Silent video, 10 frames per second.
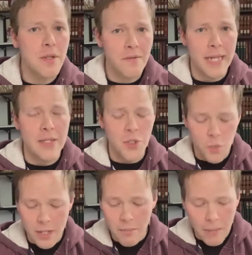events
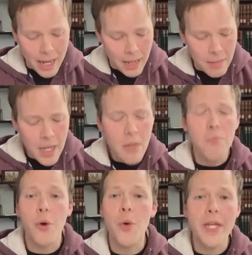when a mob
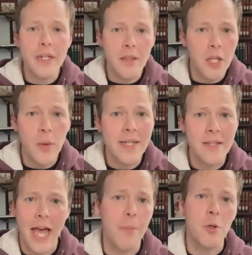broke into the U.S.
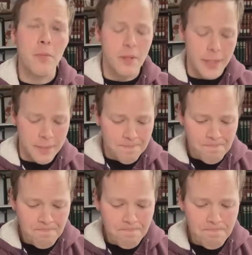Capitol building.
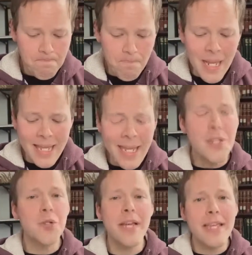
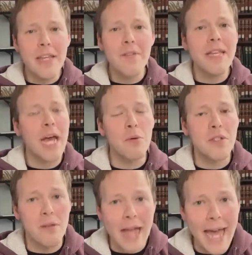Yesterday evening, I was
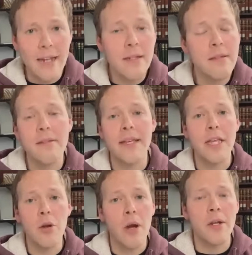gladdened to
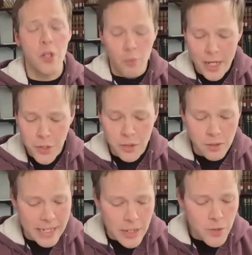hear our congressional
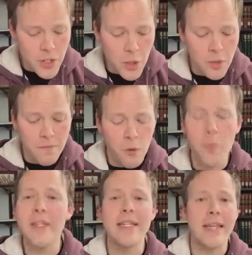leaders
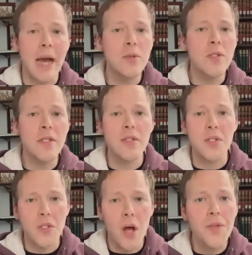uniformly denounce this
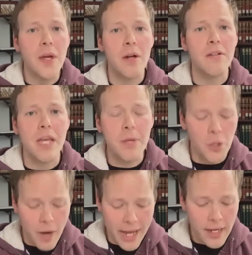assault on our
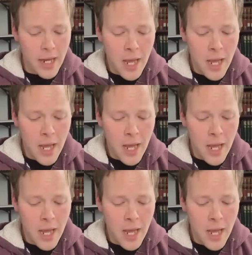democratic